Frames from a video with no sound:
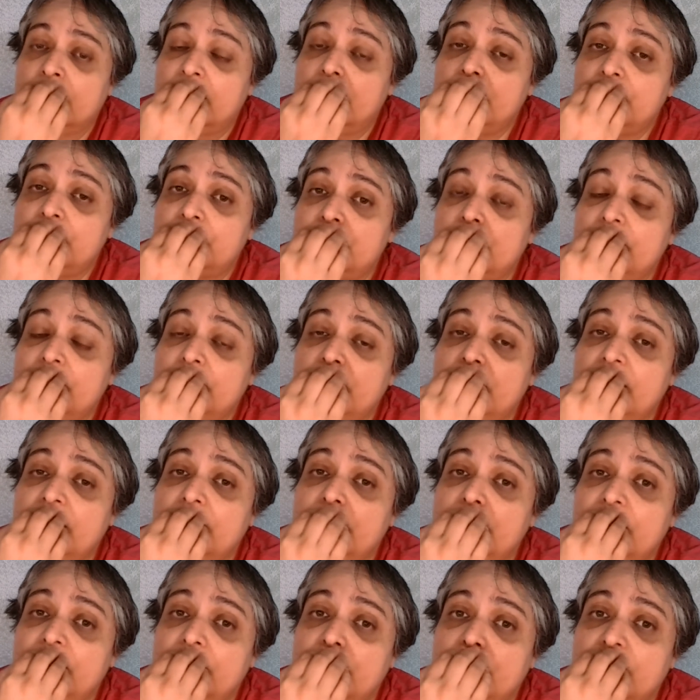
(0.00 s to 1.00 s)
then
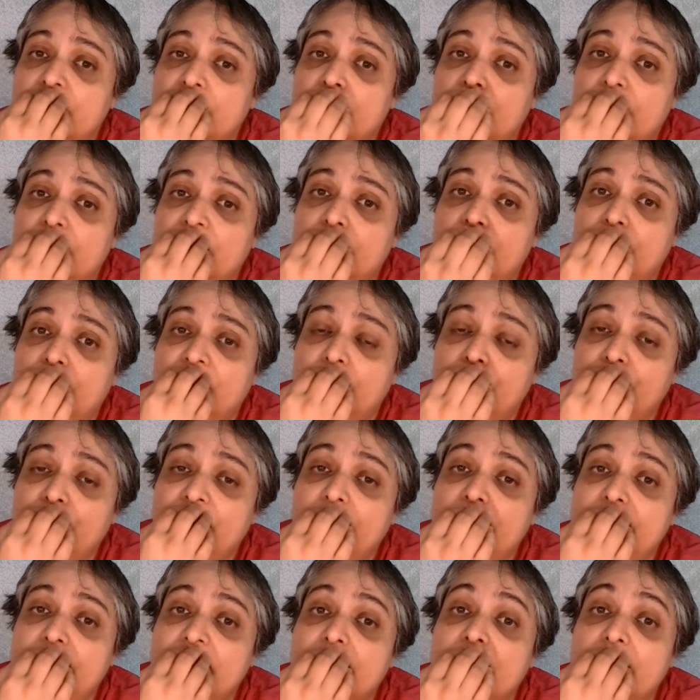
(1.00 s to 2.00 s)
something will
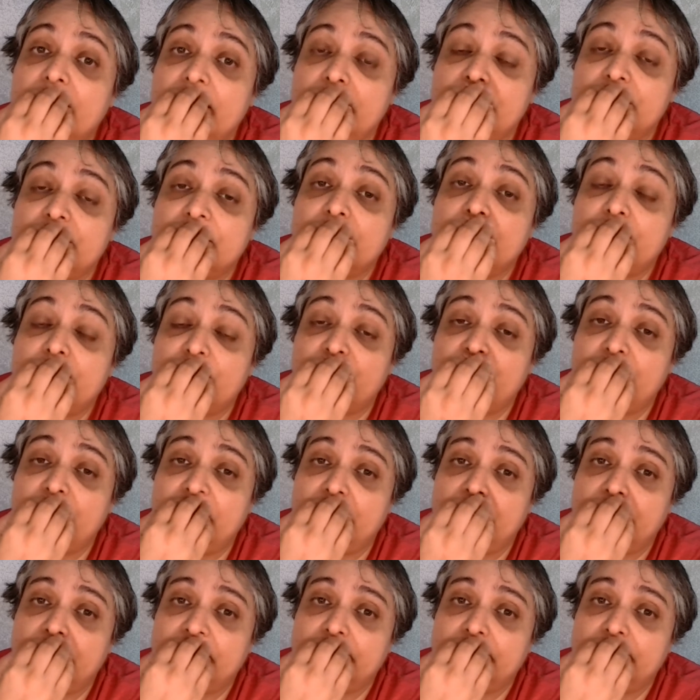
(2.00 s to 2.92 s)
really die inside of me.